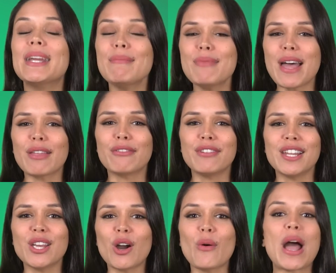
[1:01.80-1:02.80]
in-depth
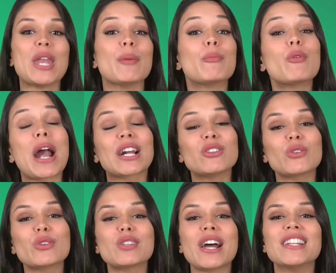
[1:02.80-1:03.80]
video and a practical
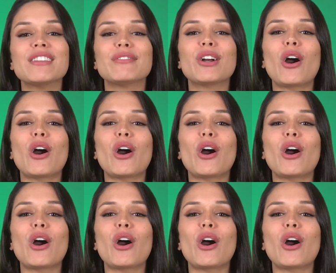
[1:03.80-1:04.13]
scientific